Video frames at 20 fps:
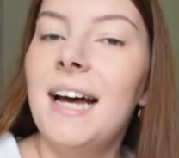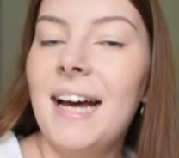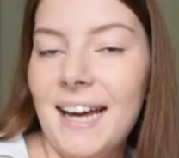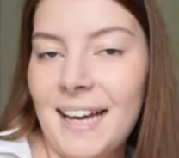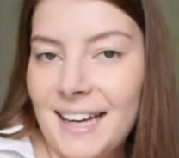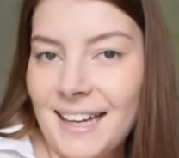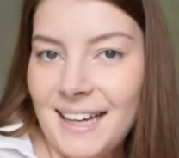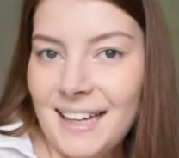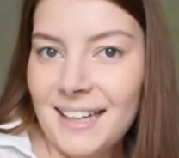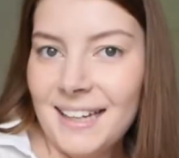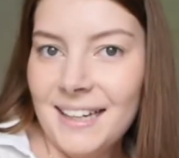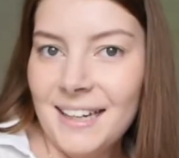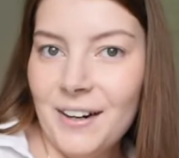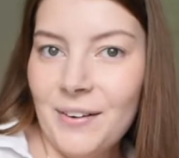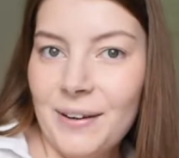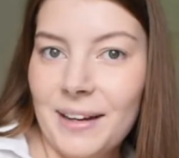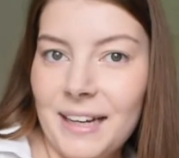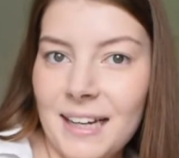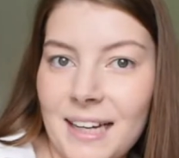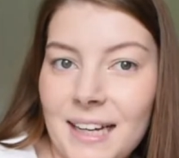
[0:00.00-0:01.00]
Hey, how you
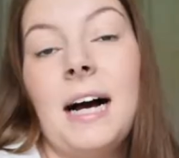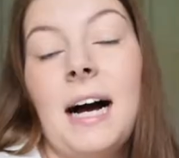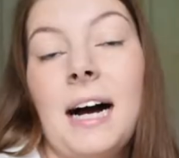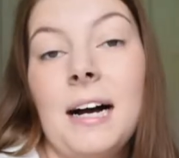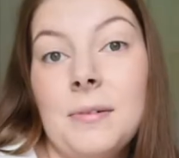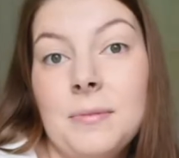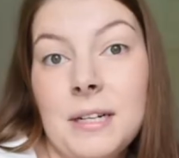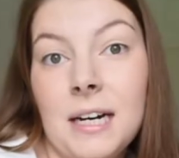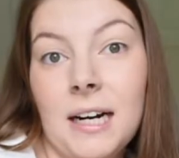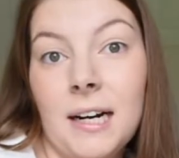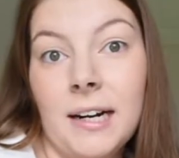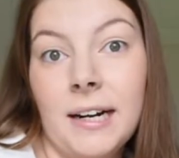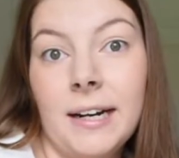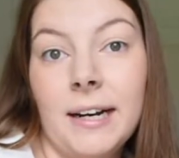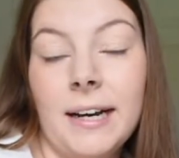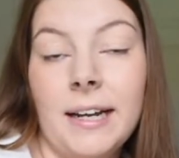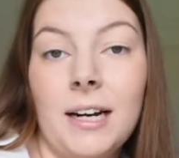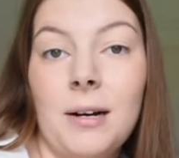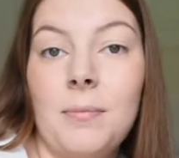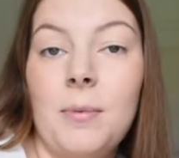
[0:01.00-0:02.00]
going? I'm Tara
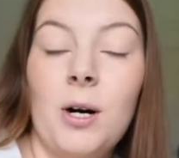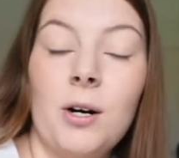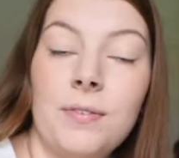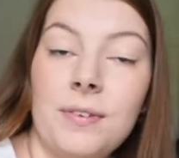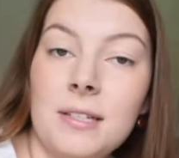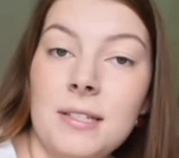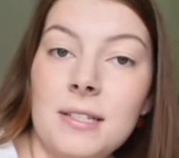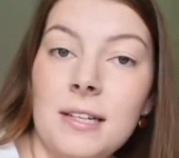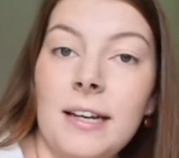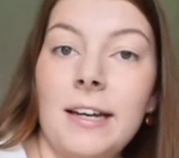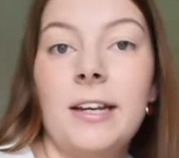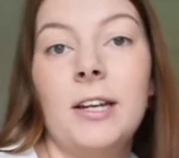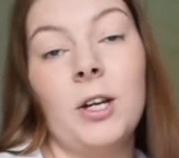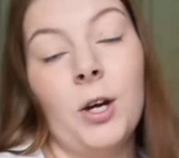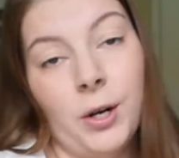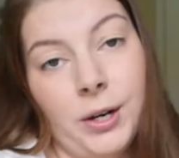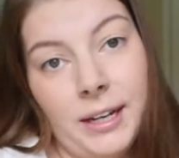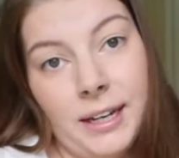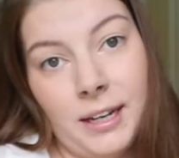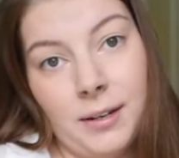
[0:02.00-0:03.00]
and I'm obviously
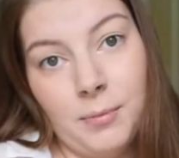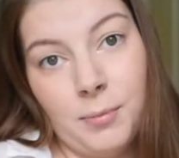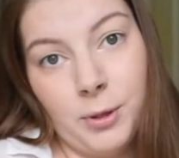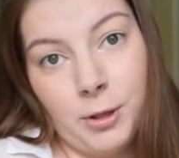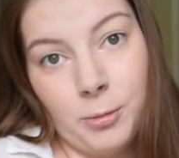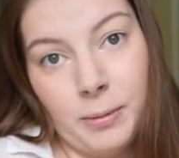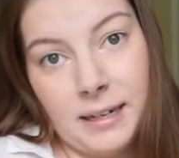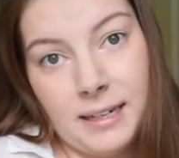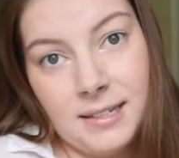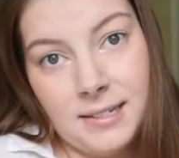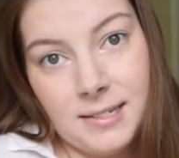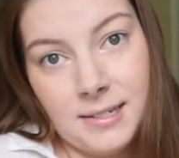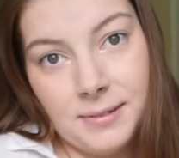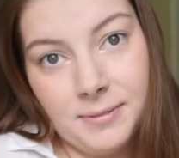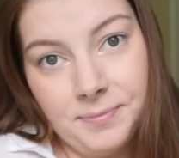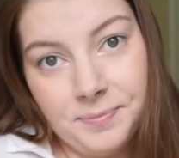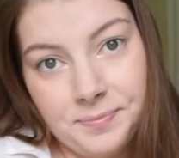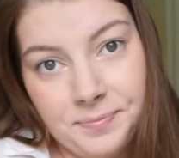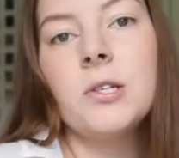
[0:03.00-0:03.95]
not in Budapest.